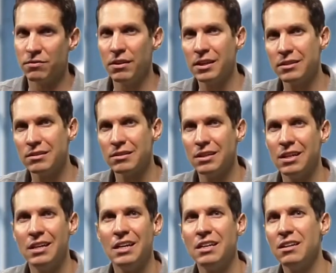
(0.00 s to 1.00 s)
to flex,
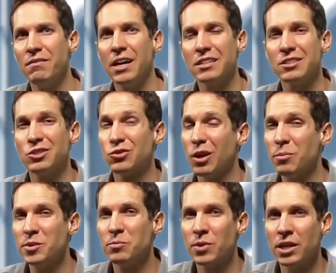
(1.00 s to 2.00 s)
and have actually
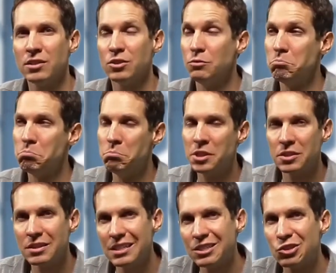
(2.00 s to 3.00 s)
dropped in price to
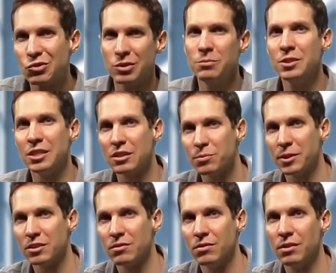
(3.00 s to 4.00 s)
merely extremely
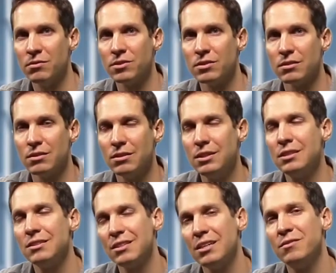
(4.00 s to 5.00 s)
expensive levels
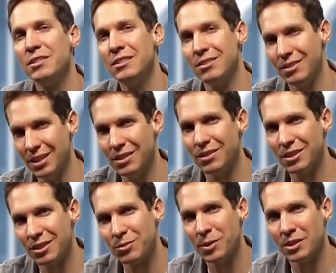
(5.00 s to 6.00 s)
instead of insanely
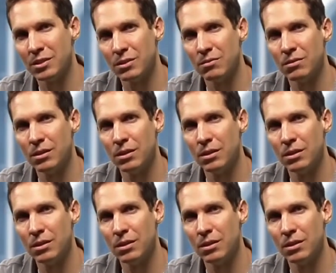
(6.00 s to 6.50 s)
expensive.